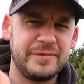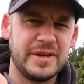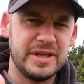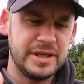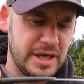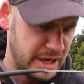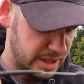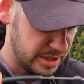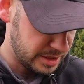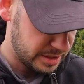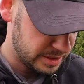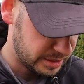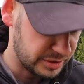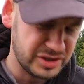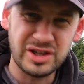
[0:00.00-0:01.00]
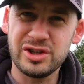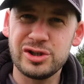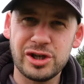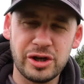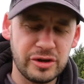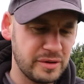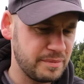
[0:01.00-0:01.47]
and yeah I said I'd
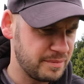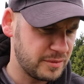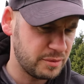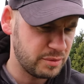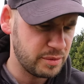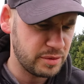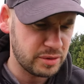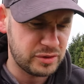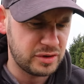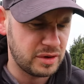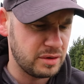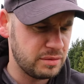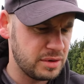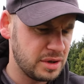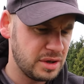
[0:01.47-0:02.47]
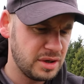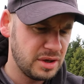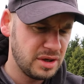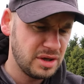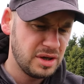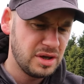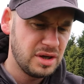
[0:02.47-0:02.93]
show you we will do
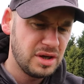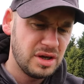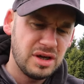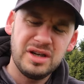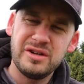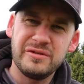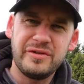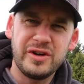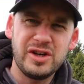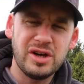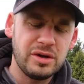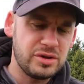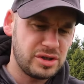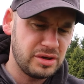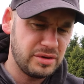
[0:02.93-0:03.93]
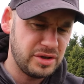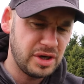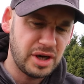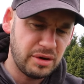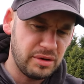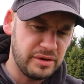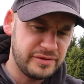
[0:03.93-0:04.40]
a little video showing you
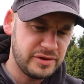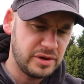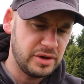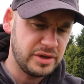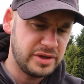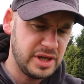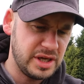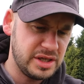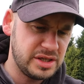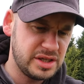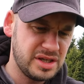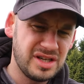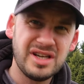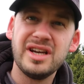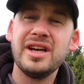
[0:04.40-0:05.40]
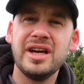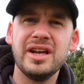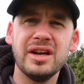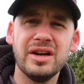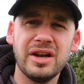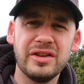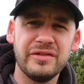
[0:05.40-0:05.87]
how I've tied these in
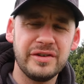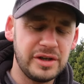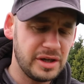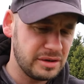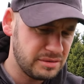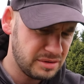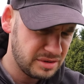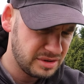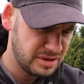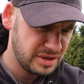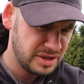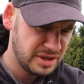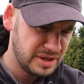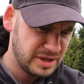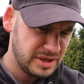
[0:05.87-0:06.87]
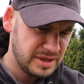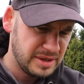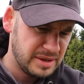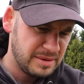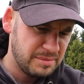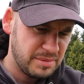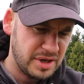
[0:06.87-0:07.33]
another video
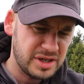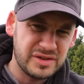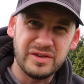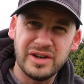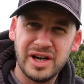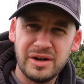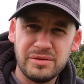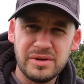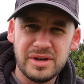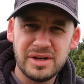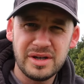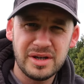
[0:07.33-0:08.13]
but as for now